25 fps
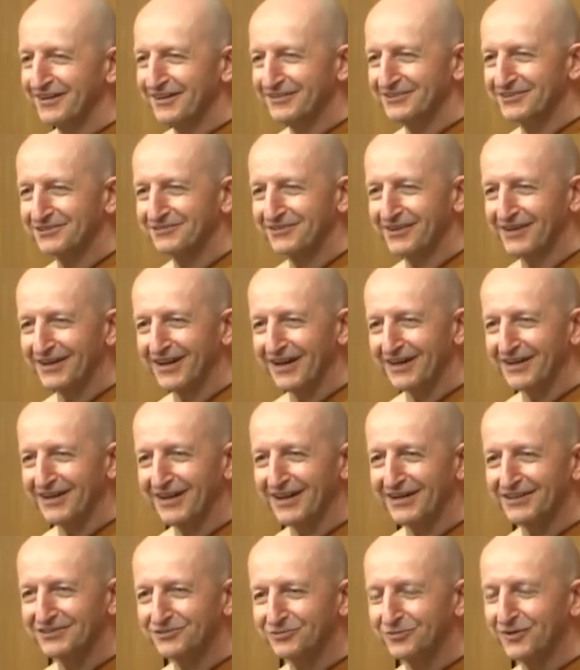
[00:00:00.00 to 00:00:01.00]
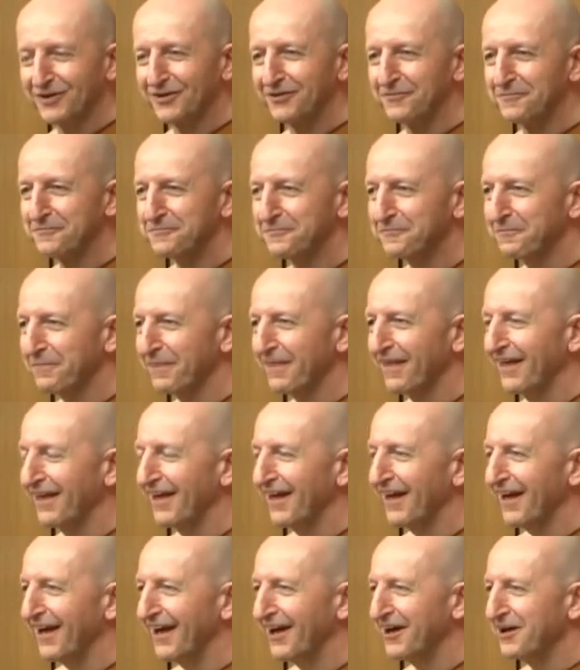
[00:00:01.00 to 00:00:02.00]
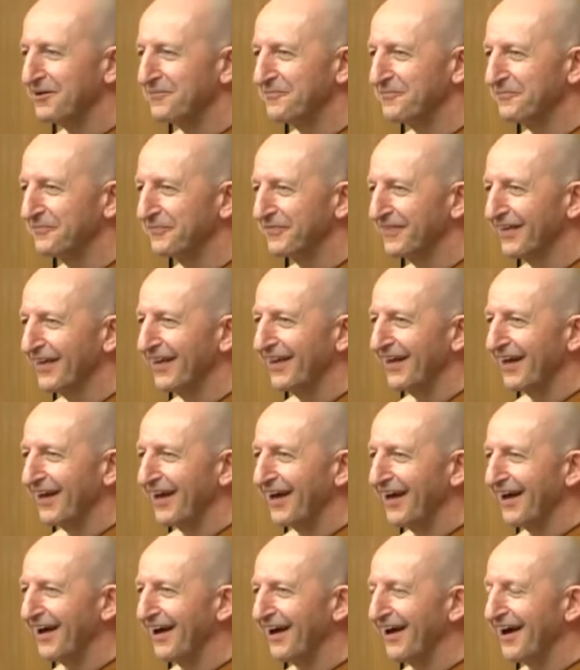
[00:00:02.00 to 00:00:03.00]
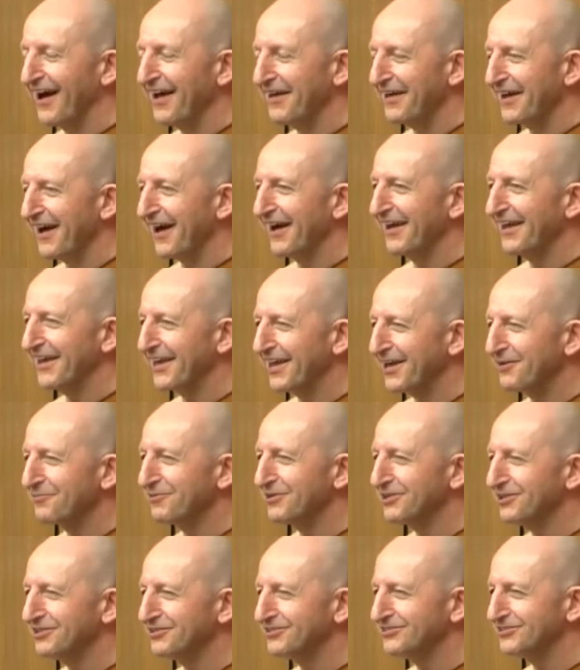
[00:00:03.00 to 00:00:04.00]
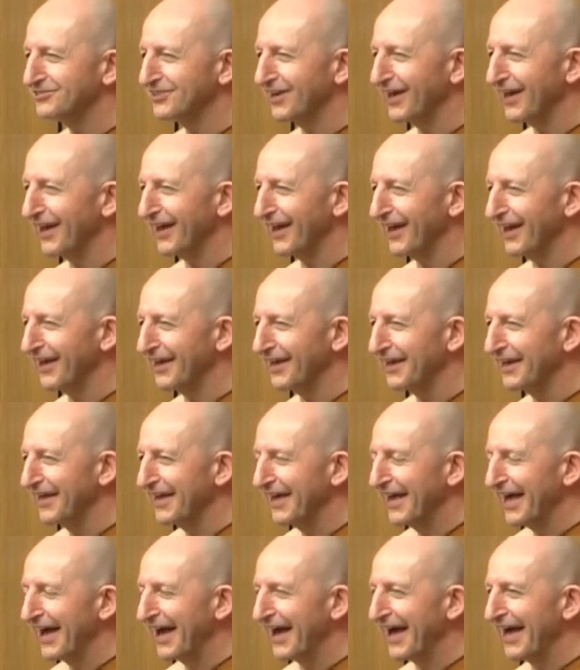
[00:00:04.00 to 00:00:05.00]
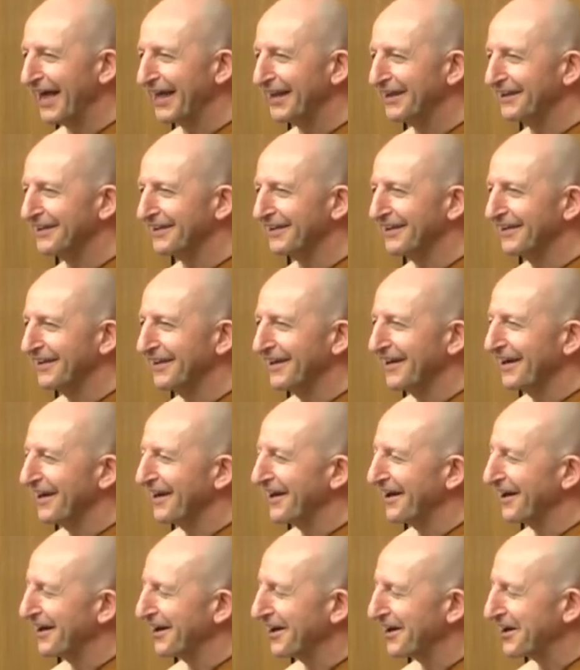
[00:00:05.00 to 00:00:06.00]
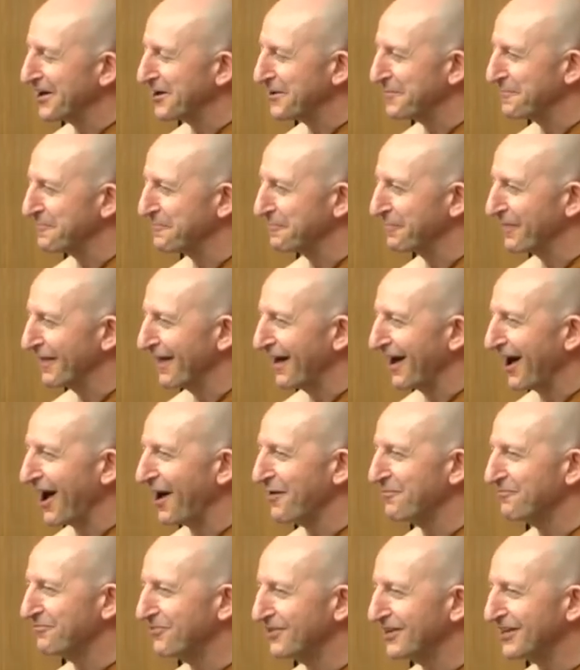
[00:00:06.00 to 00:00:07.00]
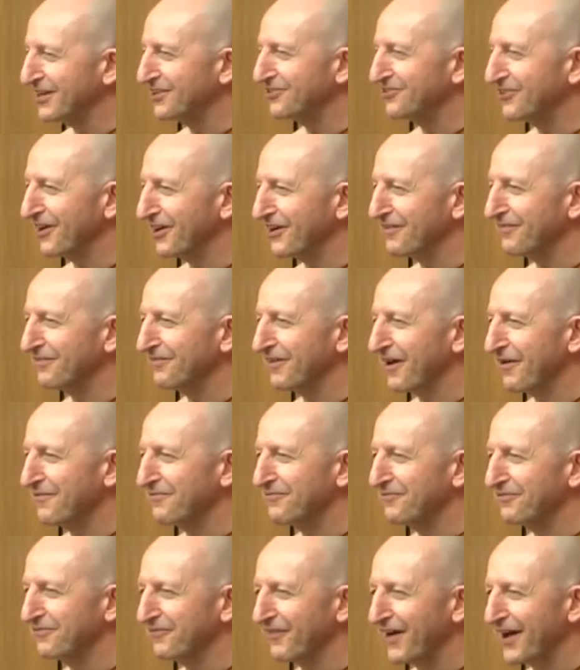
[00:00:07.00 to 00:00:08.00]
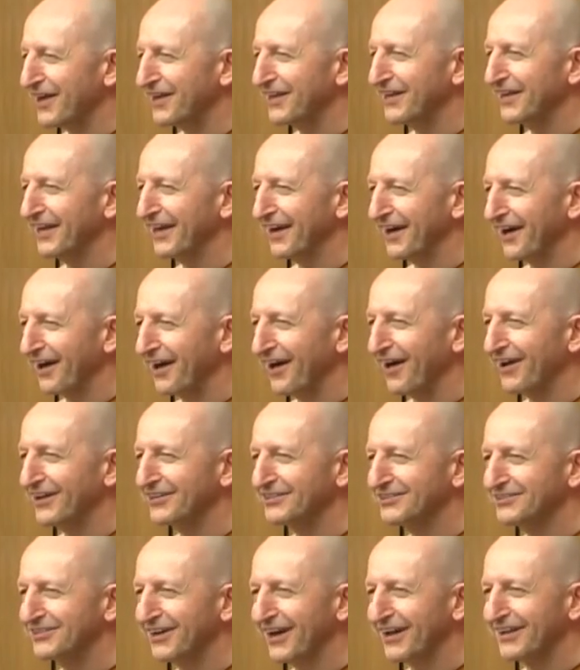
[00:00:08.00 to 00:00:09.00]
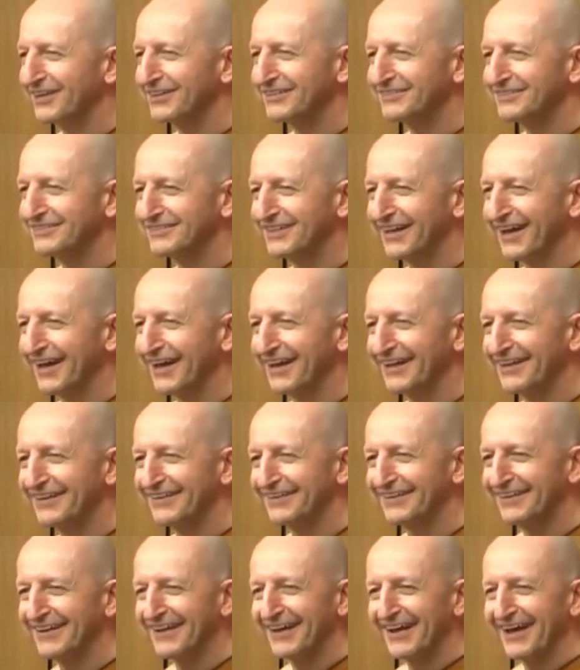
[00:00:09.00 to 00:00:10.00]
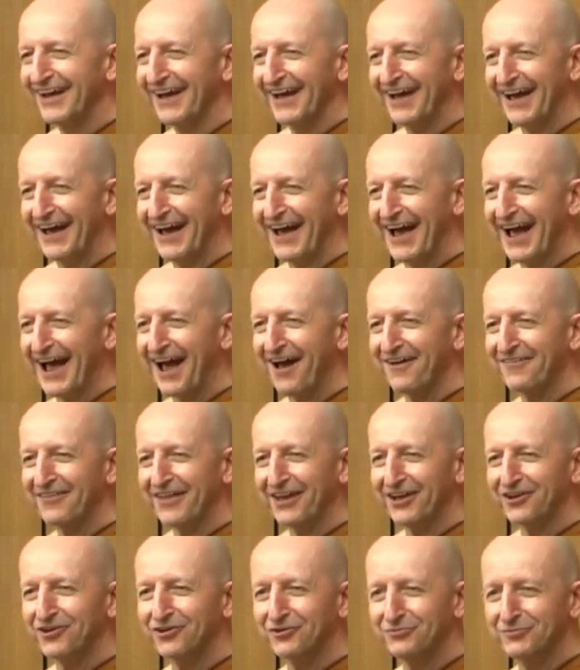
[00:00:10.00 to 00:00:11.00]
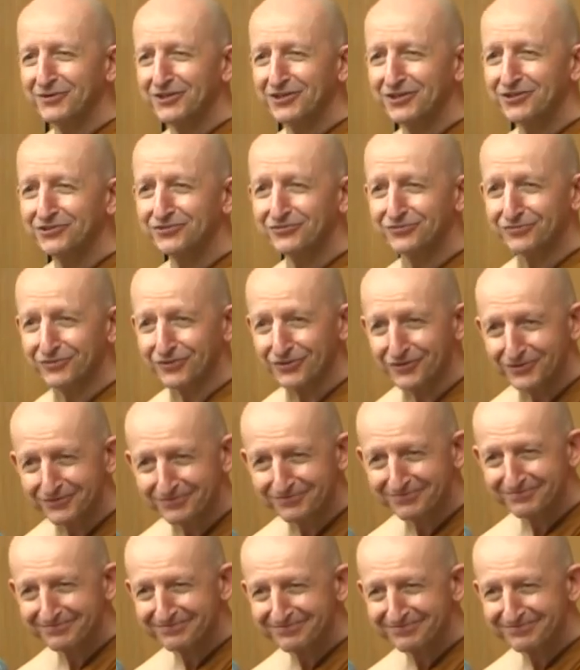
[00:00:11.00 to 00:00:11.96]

uh, to recognize, well, um, I, I hear what you say, and um, I'm really trying to, I'm finding it hard to understand how that could be useful.